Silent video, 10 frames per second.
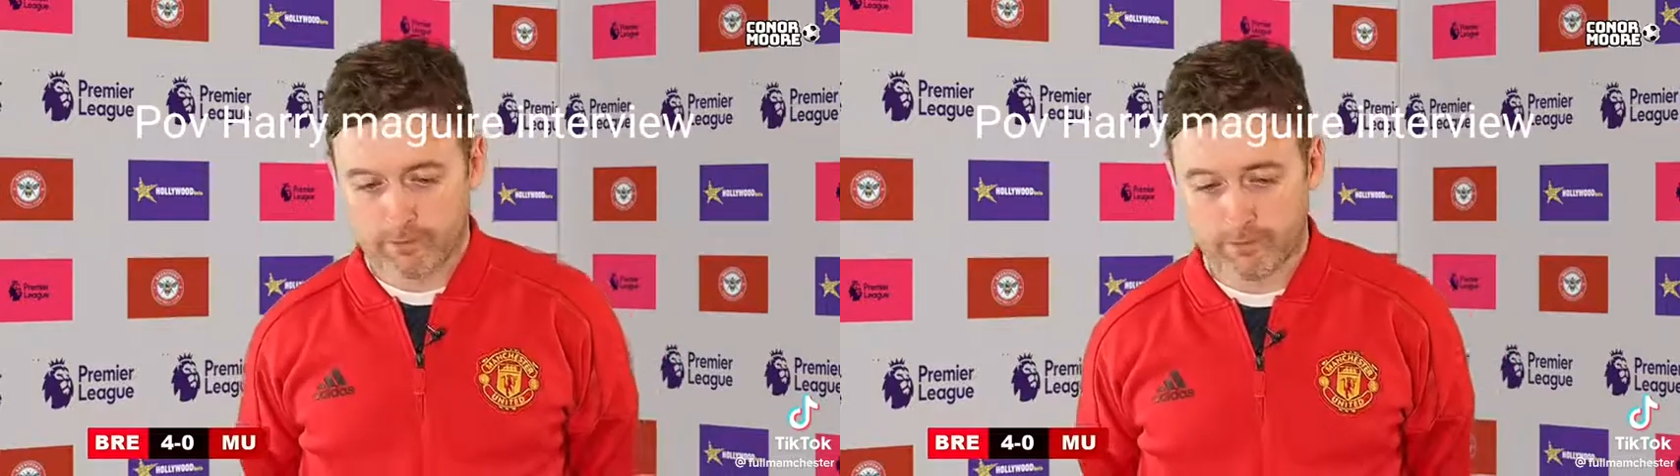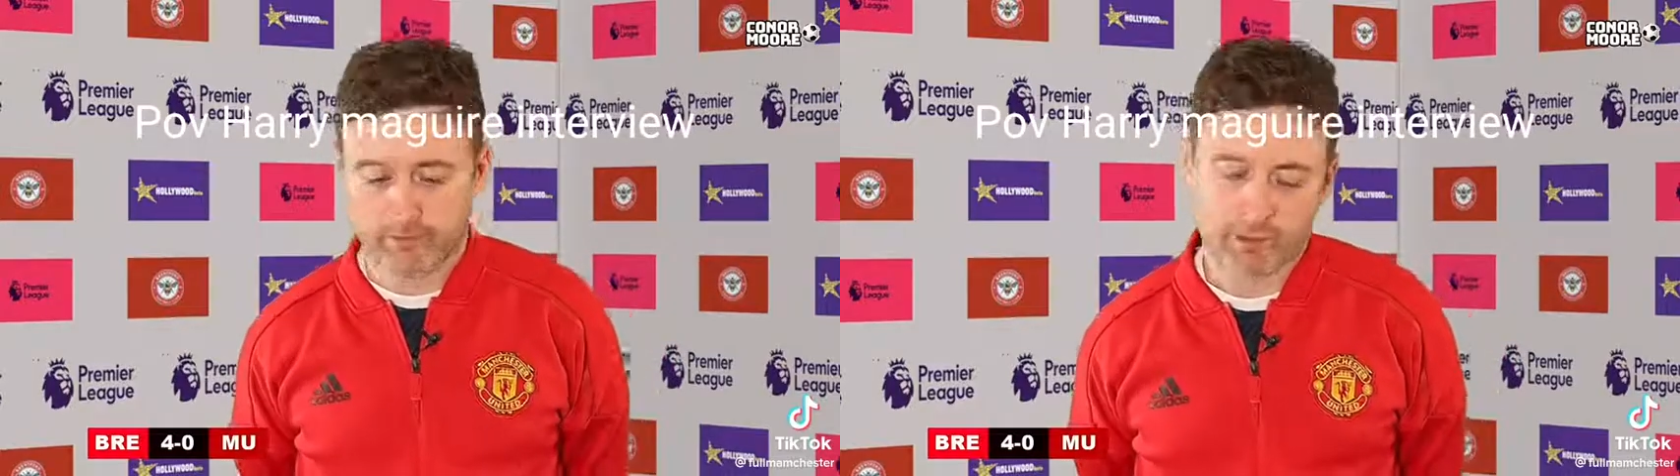
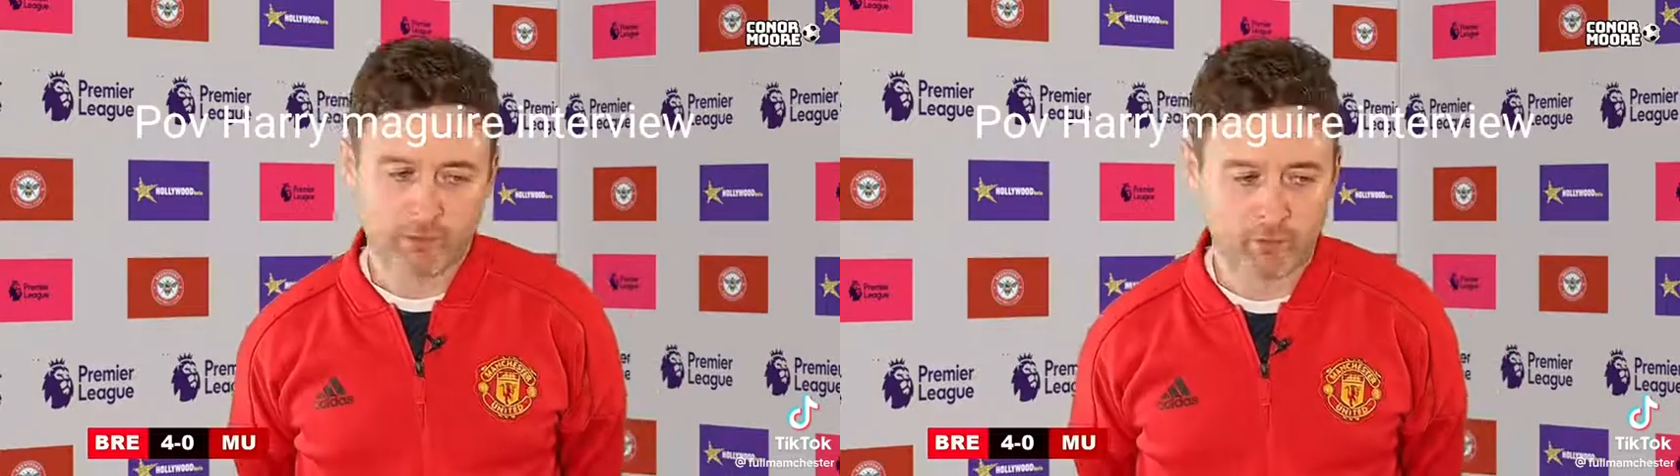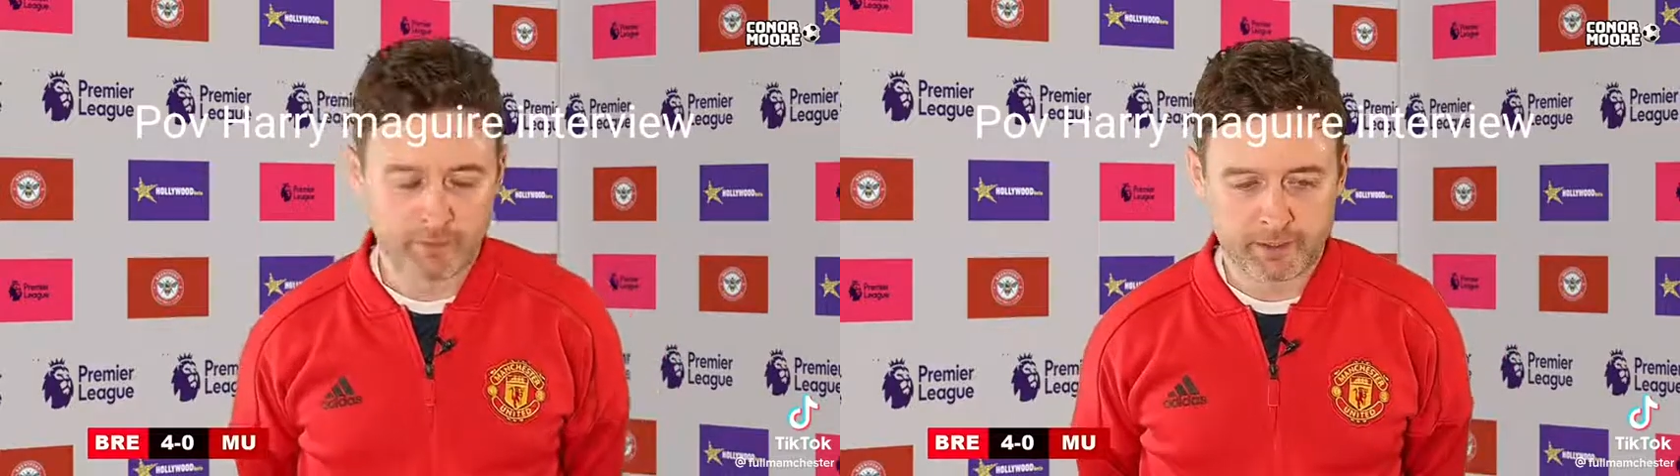he
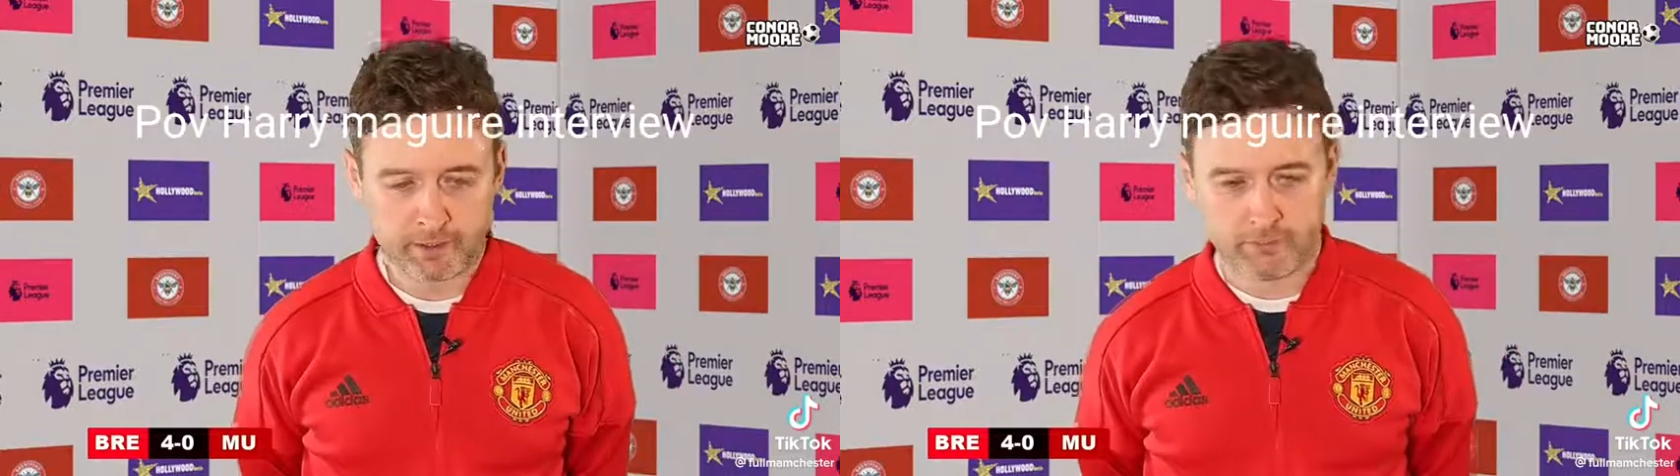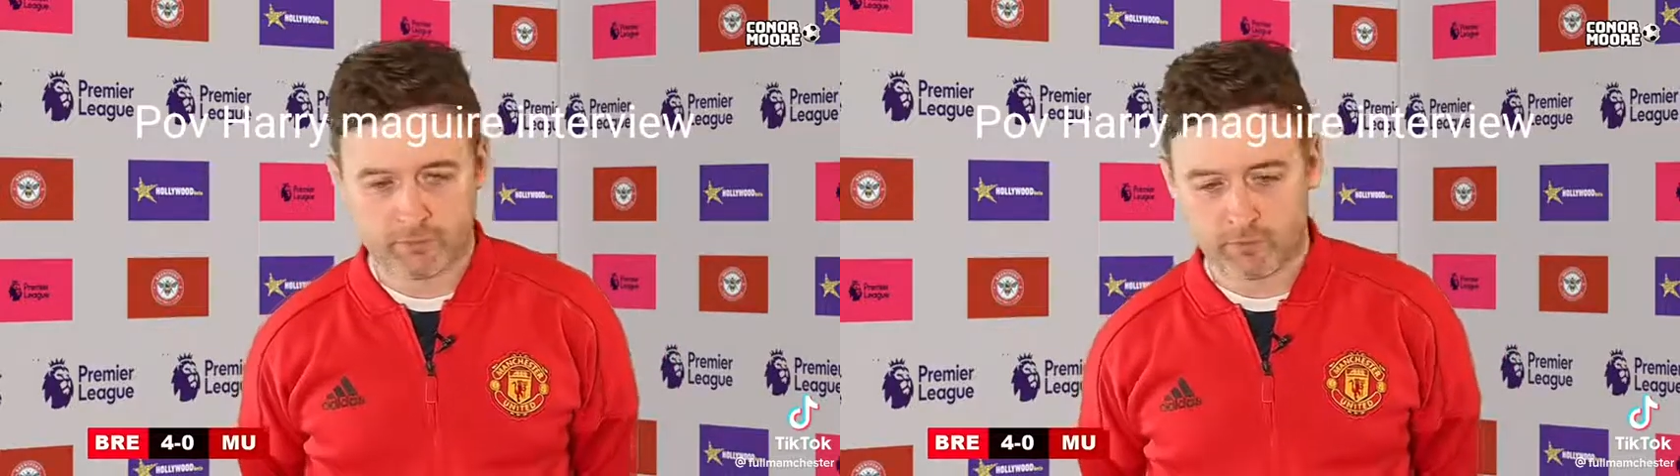started calling me
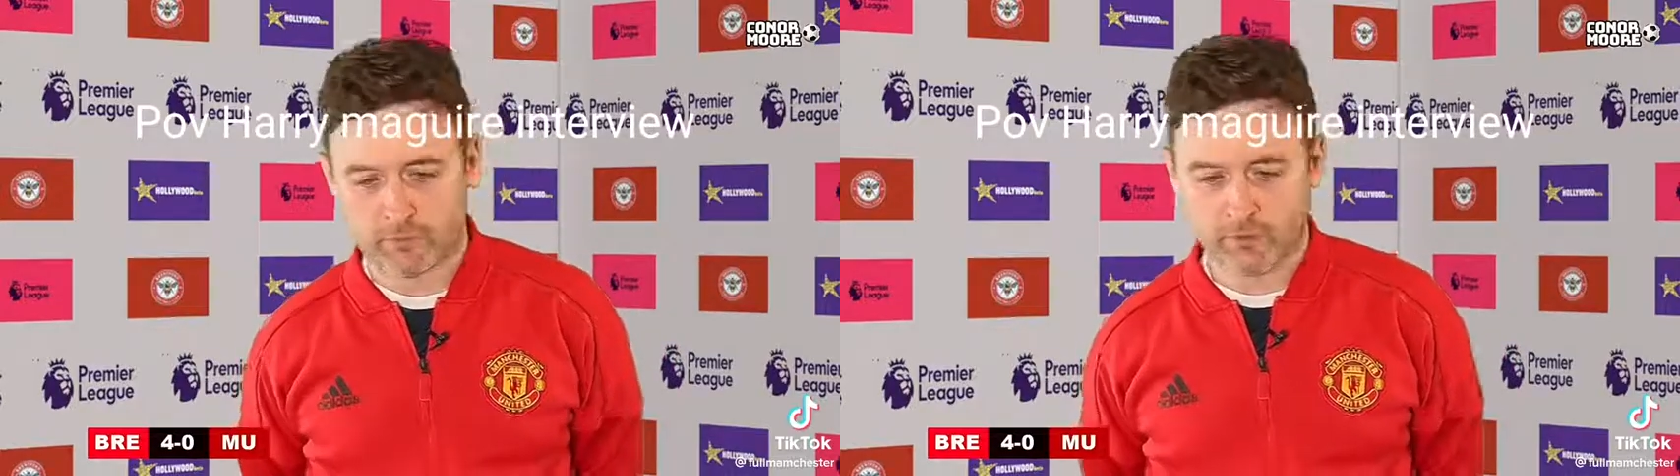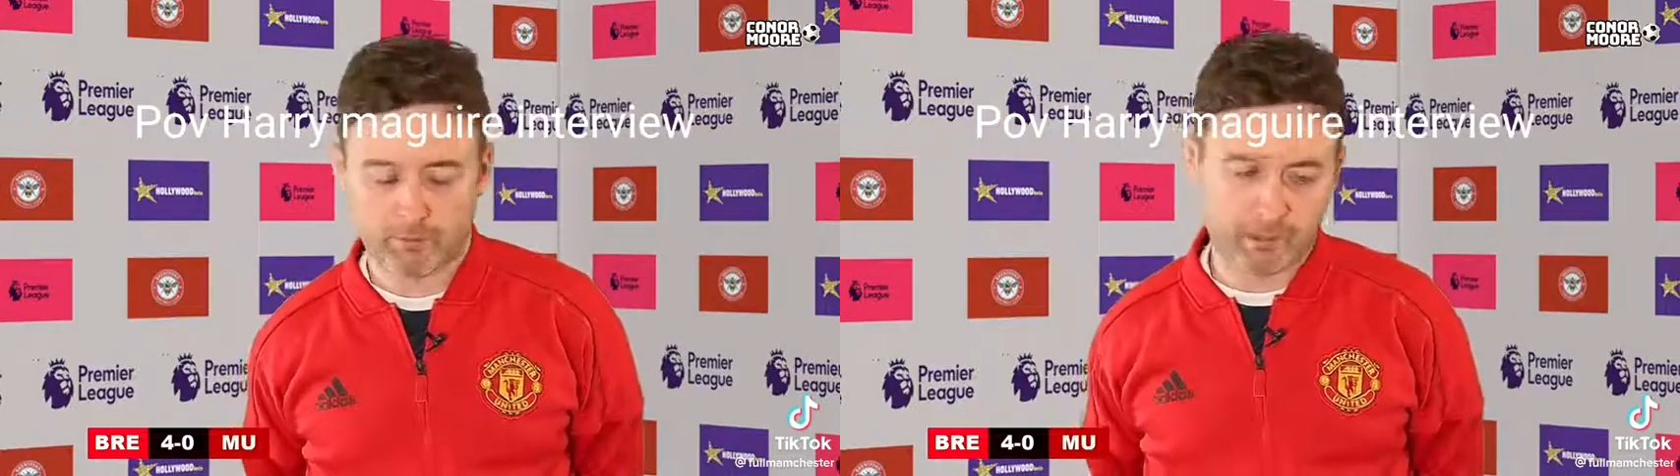names,
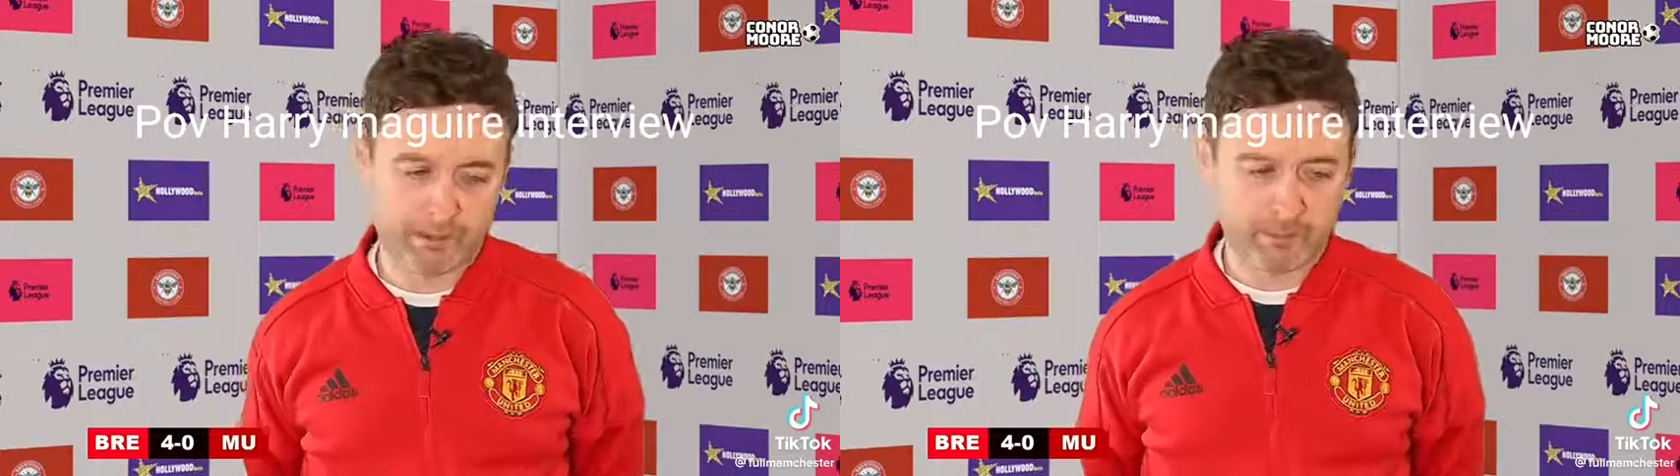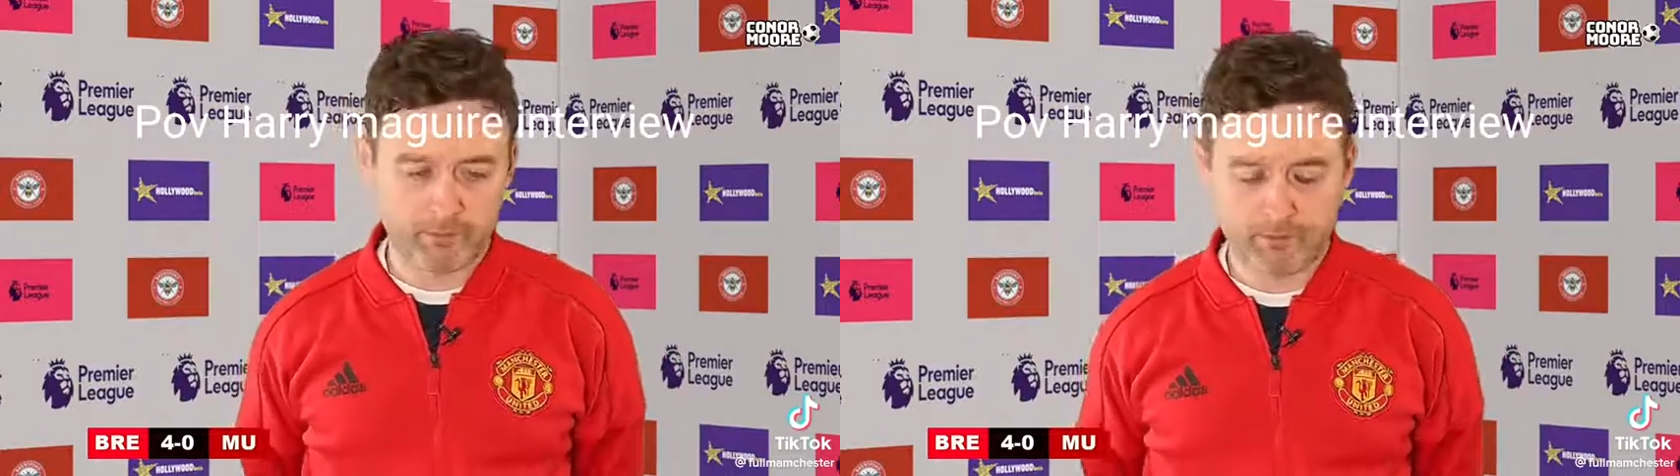told me I was a
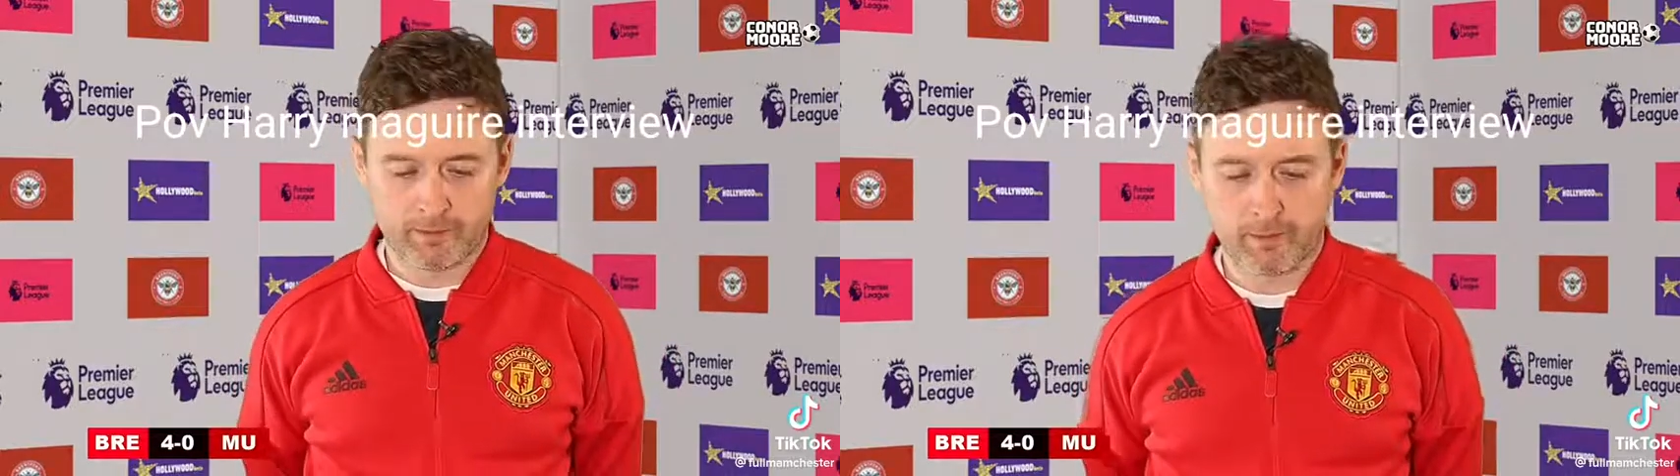bad captain,